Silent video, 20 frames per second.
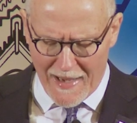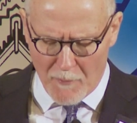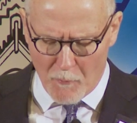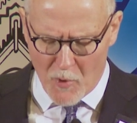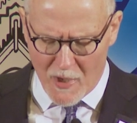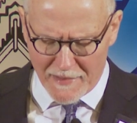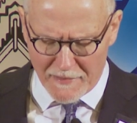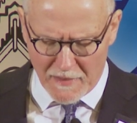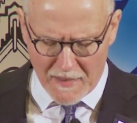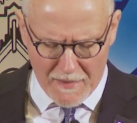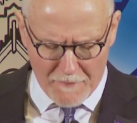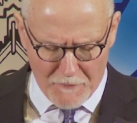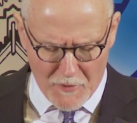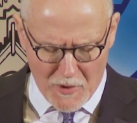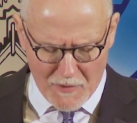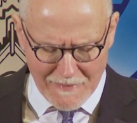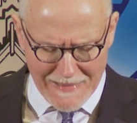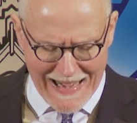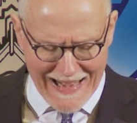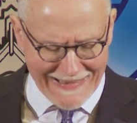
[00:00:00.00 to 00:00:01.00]
at one
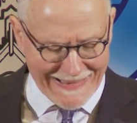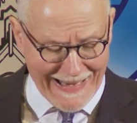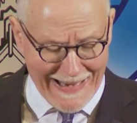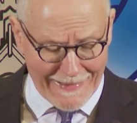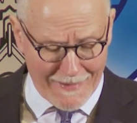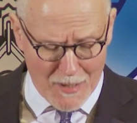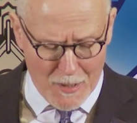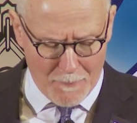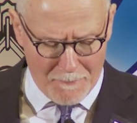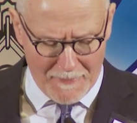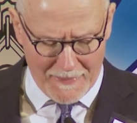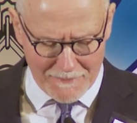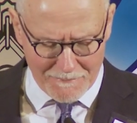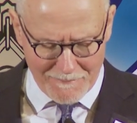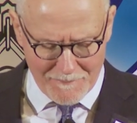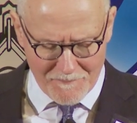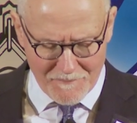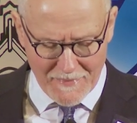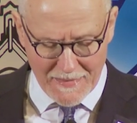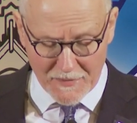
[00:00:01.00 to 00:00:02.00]
level, I can't help it.
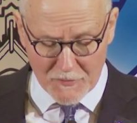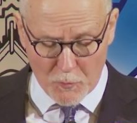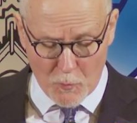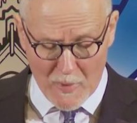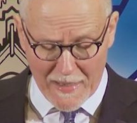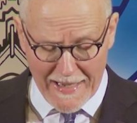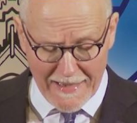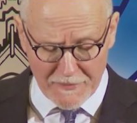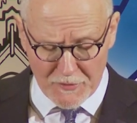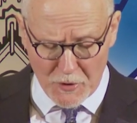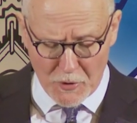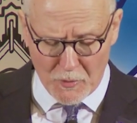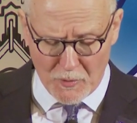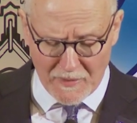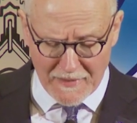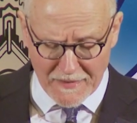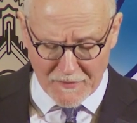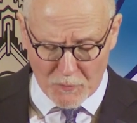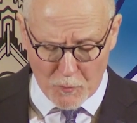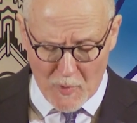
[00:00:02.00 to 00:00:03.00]
It's what I do.
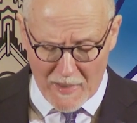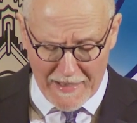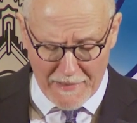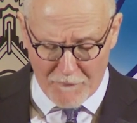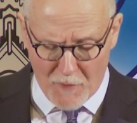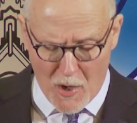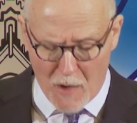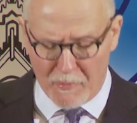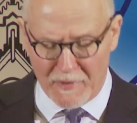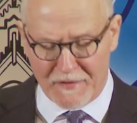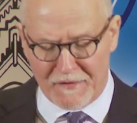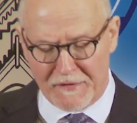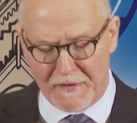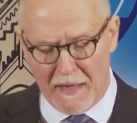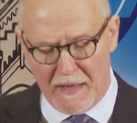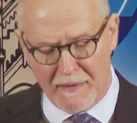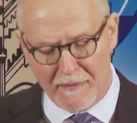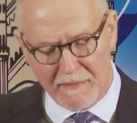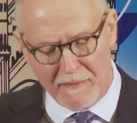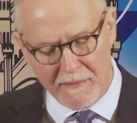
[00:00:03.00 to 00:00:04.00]
It's what I've always
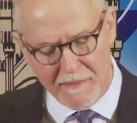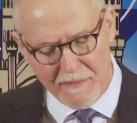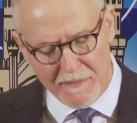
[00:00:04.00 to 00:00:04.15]
done.